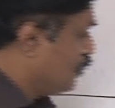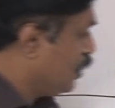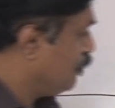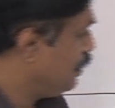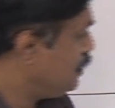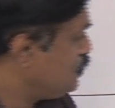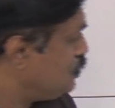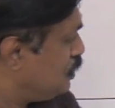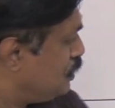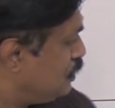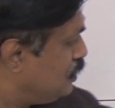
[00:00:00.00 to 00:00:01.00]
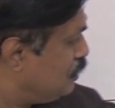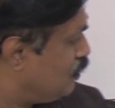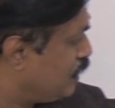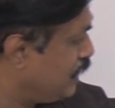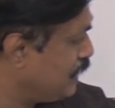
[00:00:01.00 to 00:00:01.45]
That means
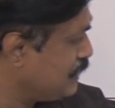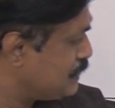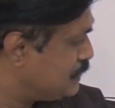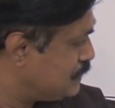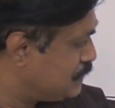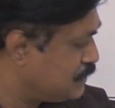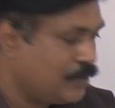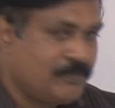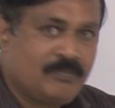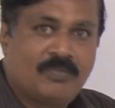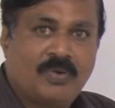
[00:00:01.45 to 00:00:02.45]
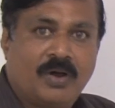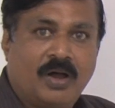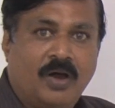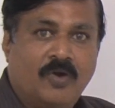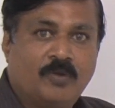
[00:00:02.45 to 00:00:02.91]
you are getting sum
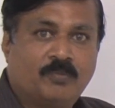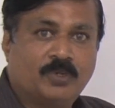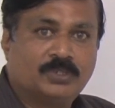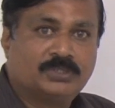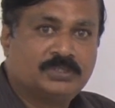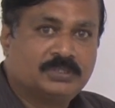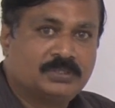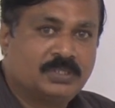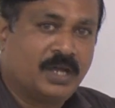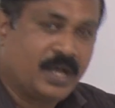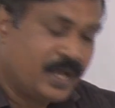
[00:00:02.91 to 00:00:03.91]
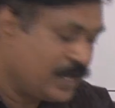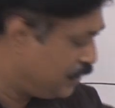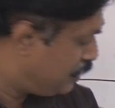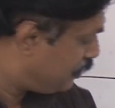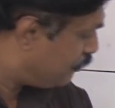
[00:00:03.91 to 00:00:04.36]
output
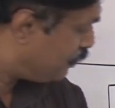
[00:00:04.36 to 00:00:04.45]
and